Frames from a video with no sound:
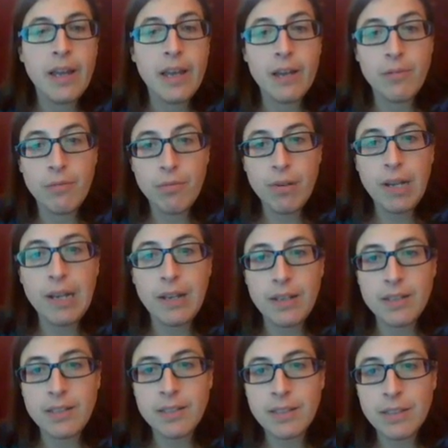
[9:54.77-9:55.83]
And really,
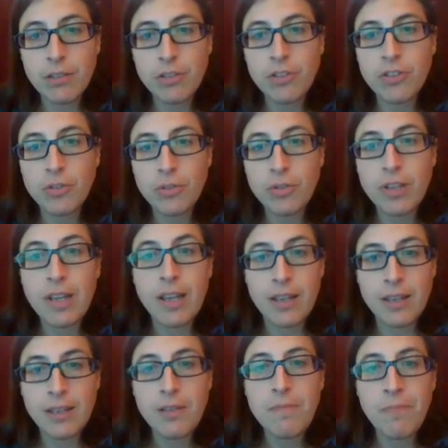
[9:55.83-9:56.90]
still
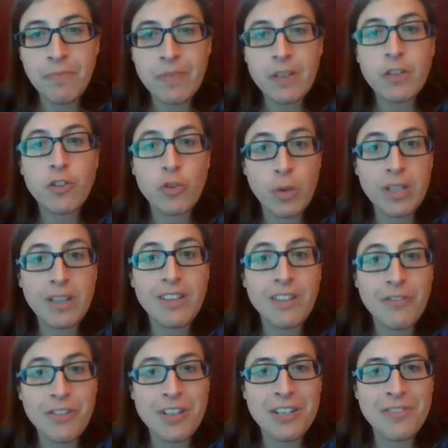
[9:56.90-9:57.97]
today,
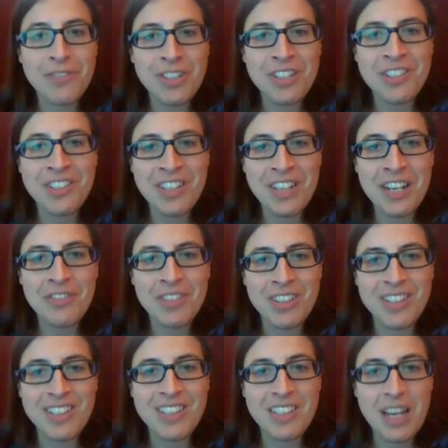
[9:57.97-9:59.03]
25 years after
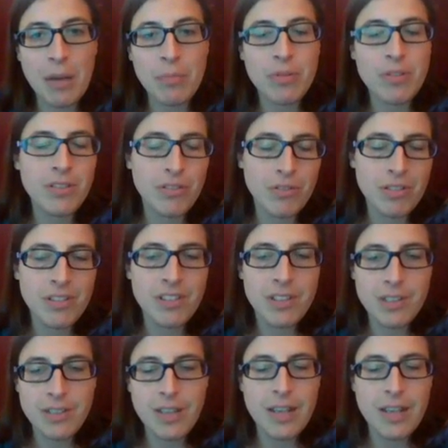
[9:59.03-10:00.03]
this has happened, or in this